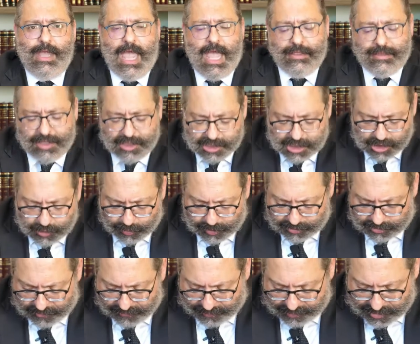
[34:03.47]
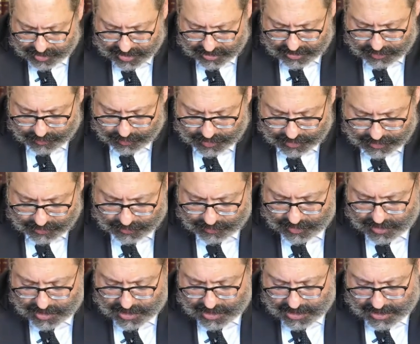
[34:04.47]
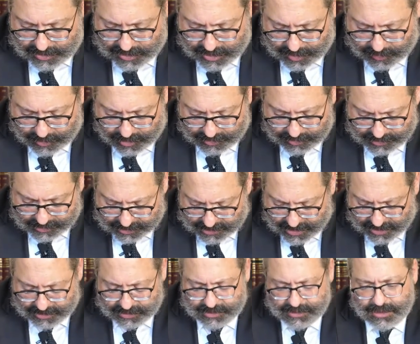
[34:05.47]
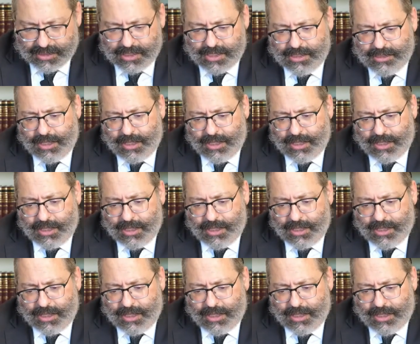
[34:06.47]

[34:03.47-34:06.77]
And this is what Rav Preda would do. And the Gemara says